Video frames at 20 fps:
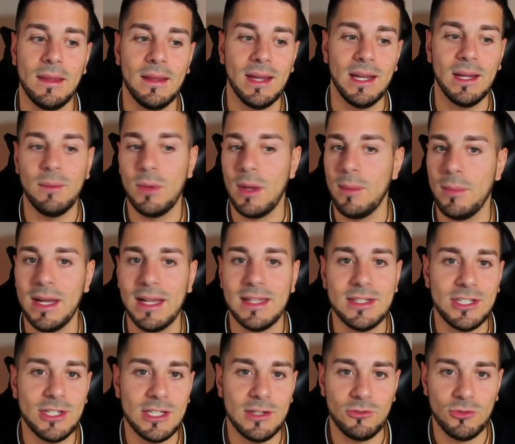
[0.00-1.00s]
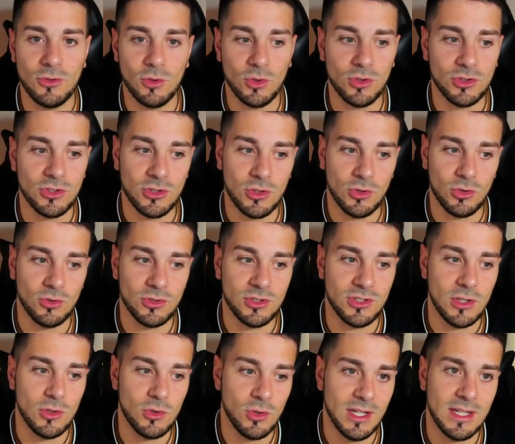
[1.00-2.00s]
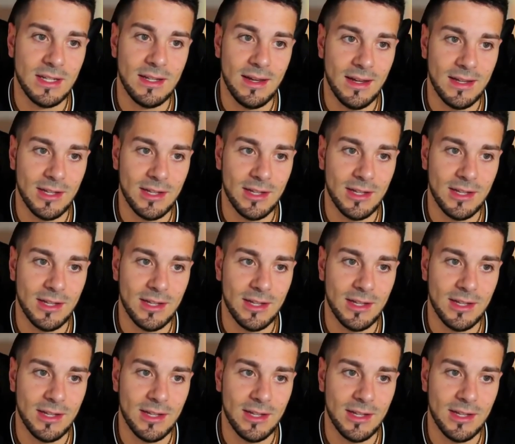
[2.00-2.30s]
And we're basically forced to lose the queen.